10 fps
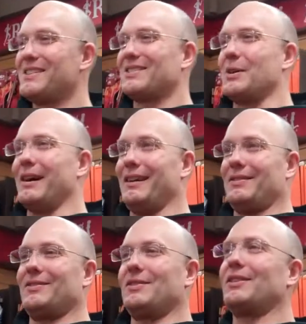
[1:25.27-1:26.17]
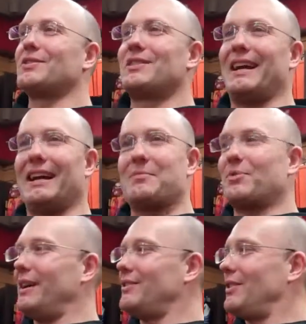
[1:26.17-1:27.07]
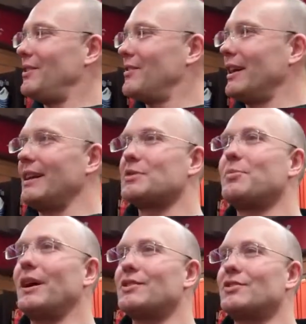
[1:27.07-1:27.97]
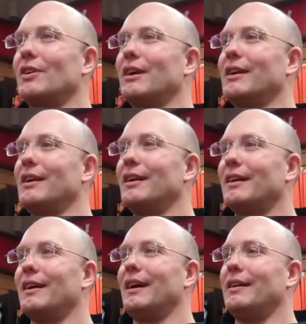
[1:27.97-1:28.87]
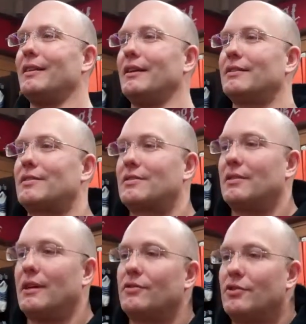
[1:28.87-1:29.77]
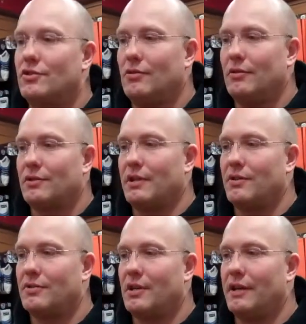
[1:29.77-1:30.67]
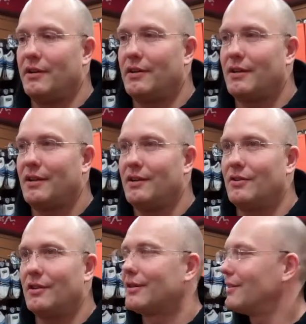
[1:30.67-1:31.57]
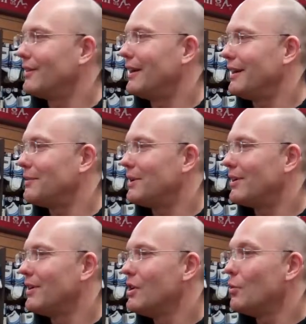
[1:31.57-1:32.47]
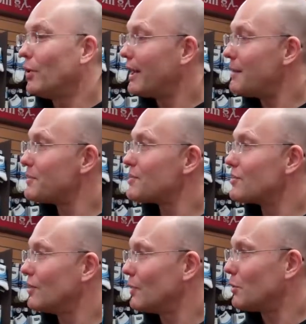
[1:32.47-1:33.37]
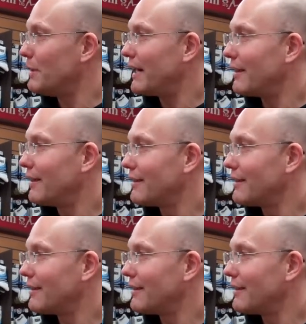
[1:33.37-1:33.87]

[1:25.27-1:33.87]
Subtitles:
So you're standing upright, you've got a nice posture, and then slouch your shoulders like you're tired and you're dying out here. What happens to your lower back?